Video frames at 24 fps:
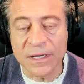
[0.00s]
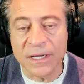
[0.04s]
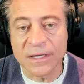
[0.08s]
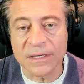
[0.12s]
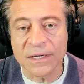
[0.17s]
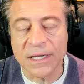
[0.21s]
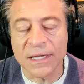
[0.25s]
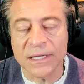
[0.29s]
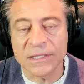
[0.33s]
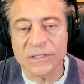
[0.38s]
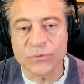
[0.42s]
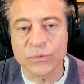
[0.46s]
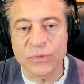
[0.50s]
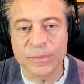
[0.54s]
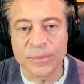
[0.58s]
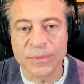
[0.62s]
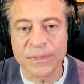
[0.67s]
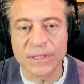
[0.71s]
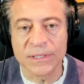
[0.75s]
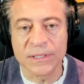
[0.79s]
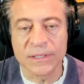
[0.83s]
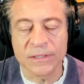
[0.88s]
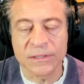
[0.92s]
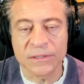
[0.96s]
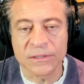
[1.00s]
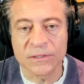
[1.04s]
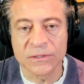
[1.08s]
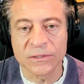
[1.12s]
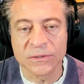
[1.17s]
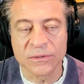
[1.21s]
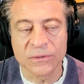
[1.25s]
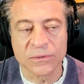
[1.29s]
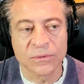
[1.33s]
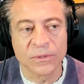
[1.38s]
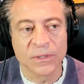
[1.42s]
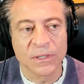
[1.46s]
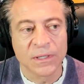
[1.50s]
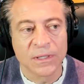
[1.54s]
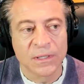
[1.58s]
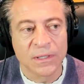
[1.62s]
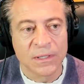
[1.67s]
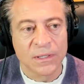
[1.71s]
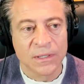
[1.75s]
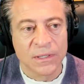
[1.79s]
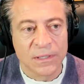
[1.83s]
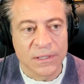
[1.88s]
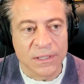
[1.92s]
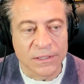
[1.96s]
And as we begin to
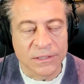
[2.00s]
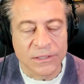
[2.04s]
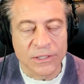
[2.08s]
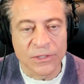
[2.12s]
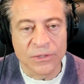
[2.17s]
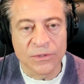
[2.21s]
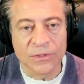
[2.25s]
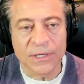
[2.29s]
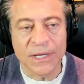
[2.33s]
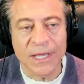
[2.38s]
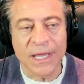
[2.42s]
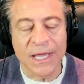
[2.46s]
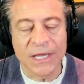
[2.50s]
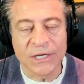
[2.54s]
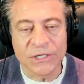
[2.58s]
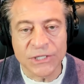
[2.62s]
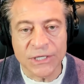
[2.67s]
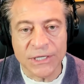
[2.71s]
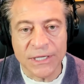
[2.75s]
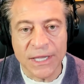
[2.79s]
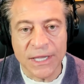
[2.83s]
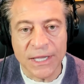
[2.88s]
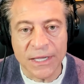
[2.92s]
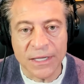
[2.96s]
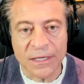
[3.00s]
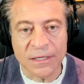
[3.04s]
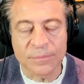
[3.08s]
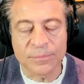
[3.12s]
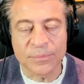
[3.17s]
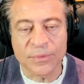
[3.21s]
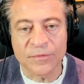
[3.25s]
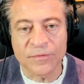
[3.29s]
continue to educate,